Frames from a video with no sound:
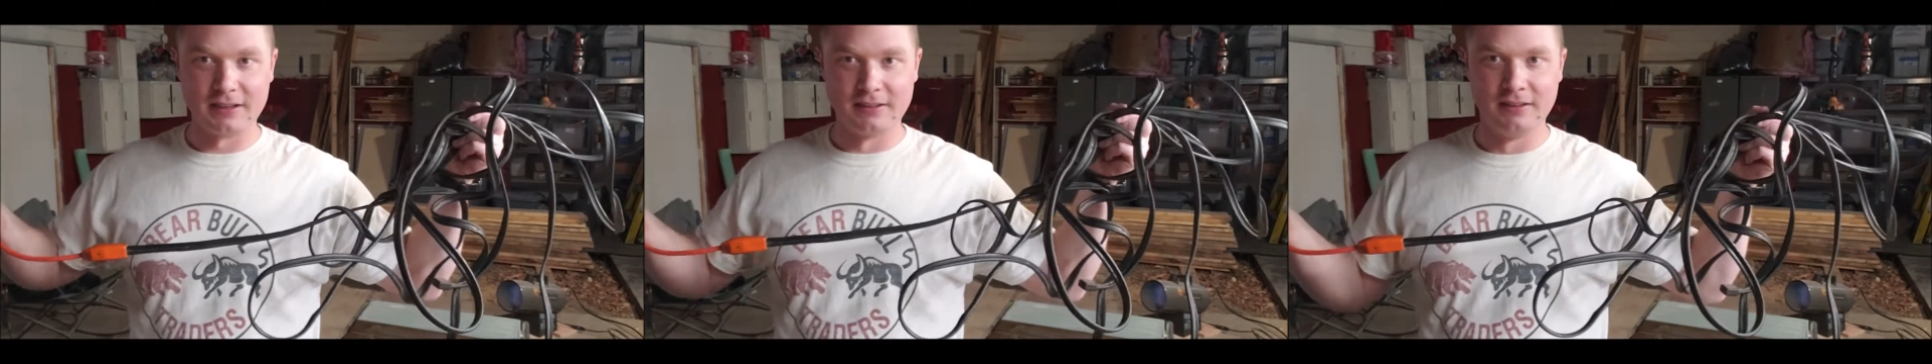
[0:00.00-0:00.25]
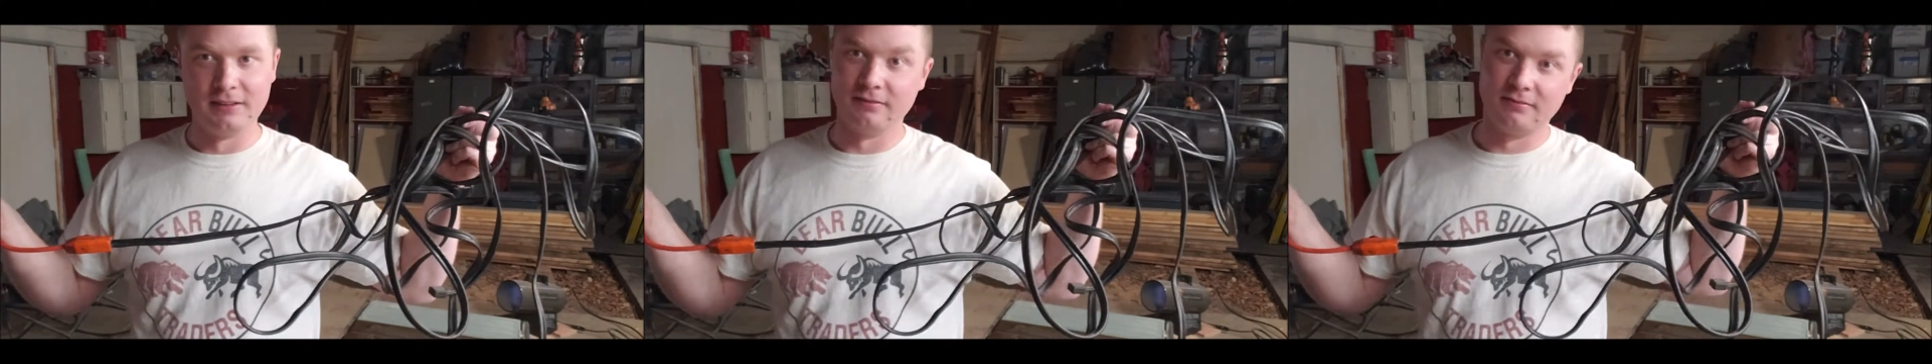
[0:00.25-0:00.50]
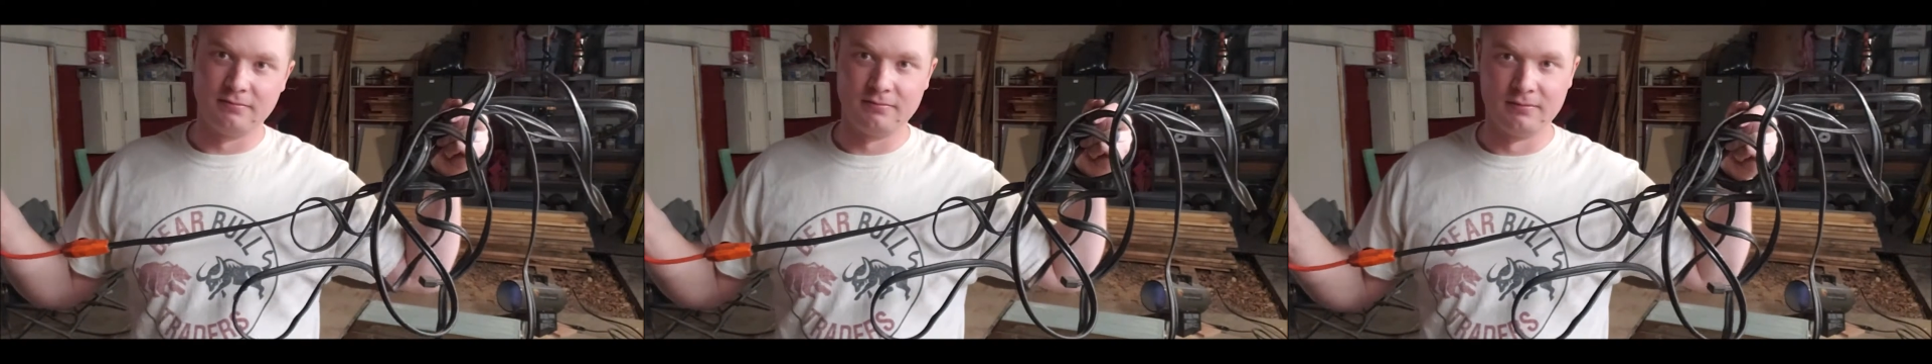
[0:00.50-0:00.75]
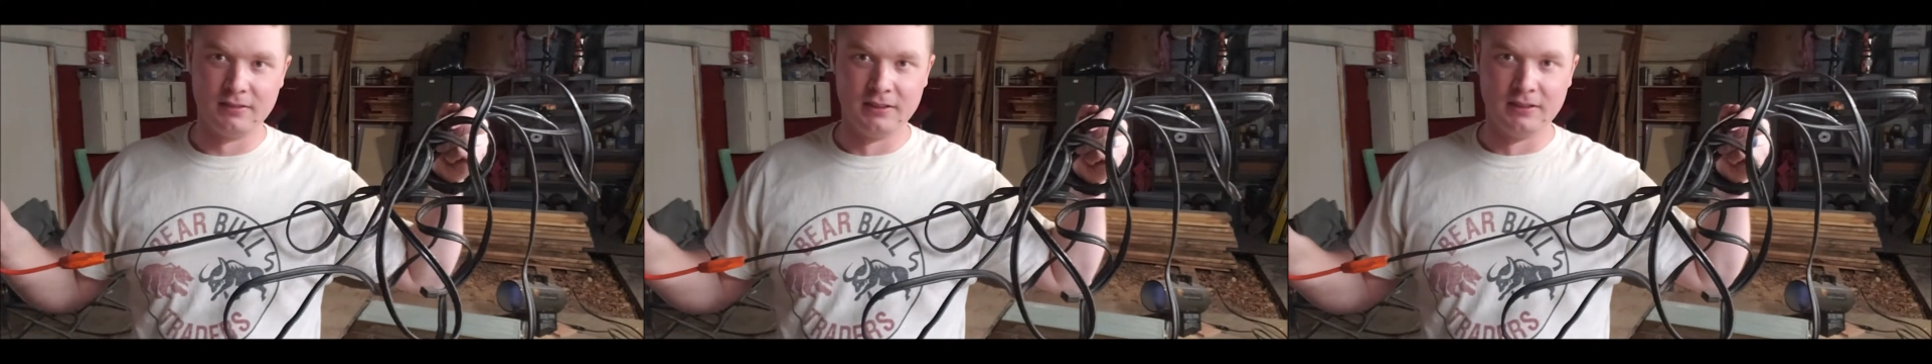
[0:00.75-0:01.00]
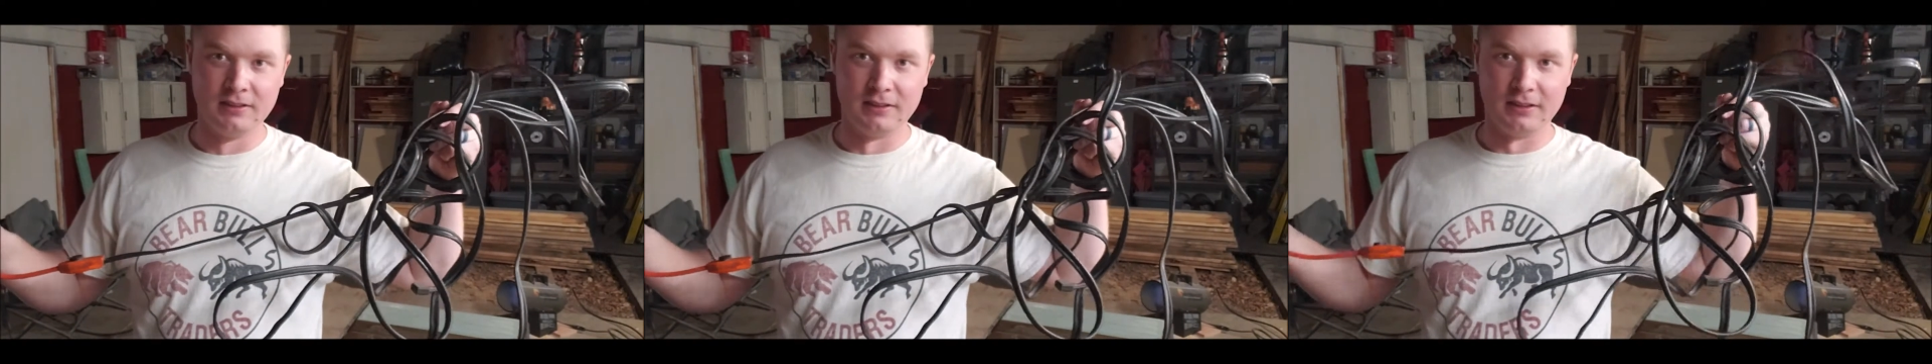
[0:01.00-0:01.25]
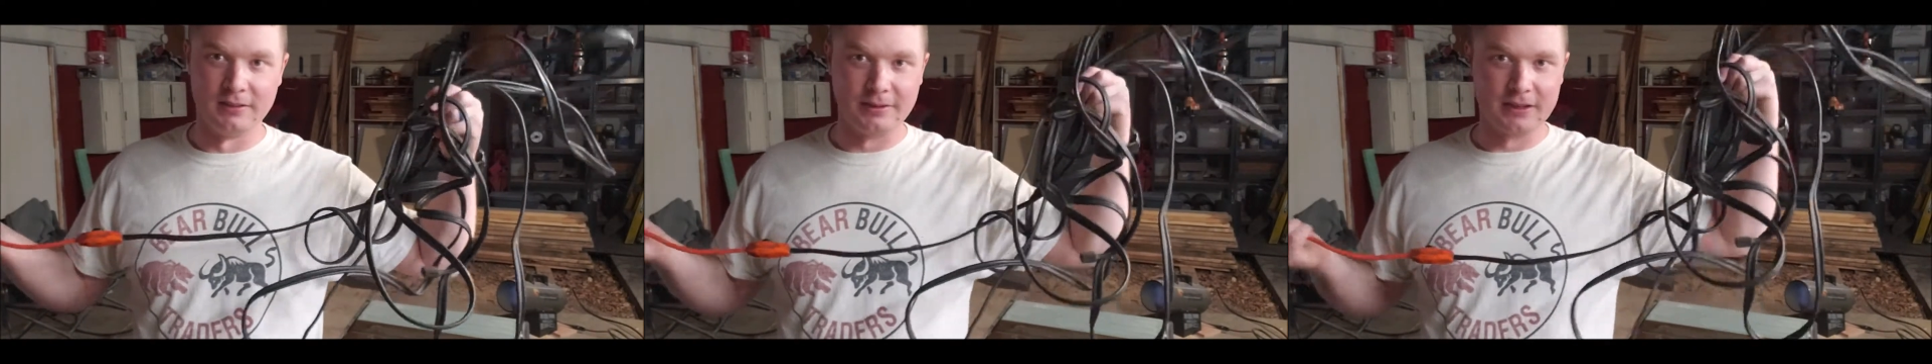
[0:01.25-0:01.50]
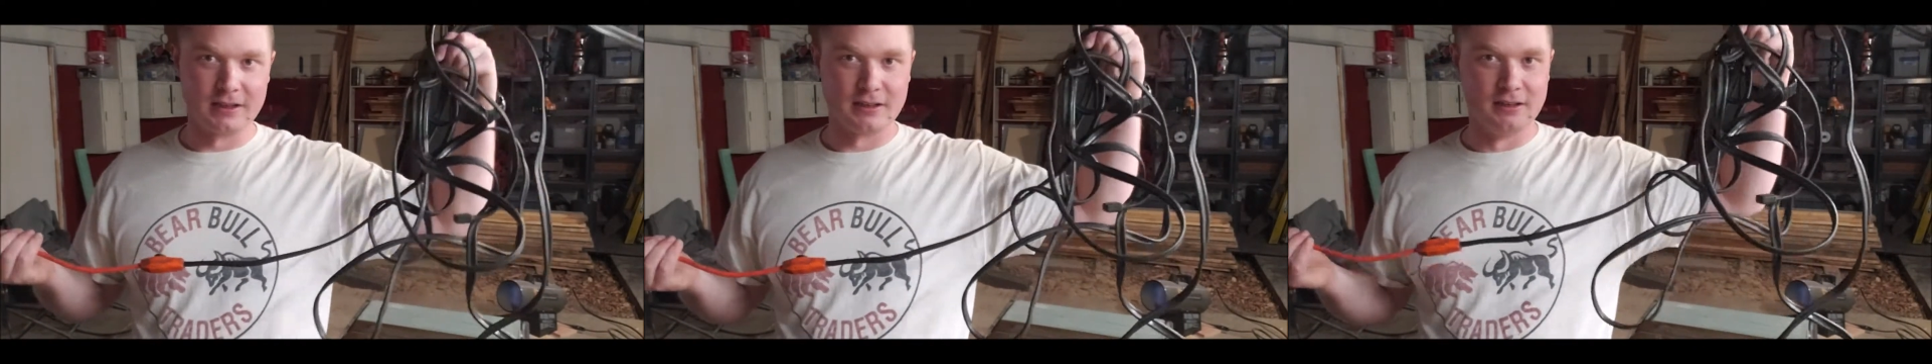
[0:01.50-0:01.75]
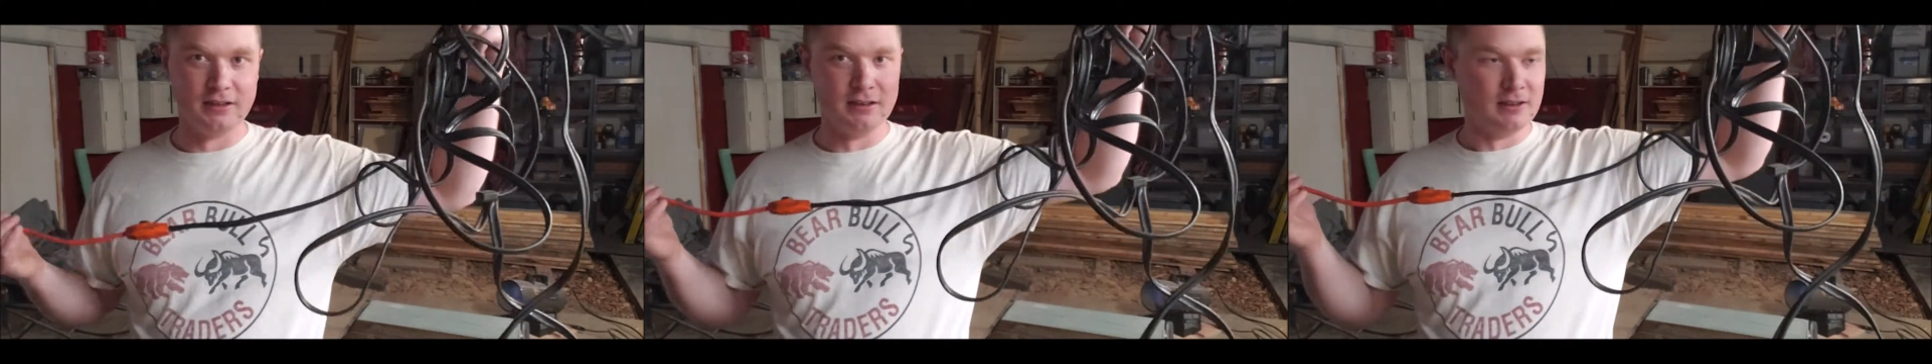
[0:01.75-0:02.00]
and here we are.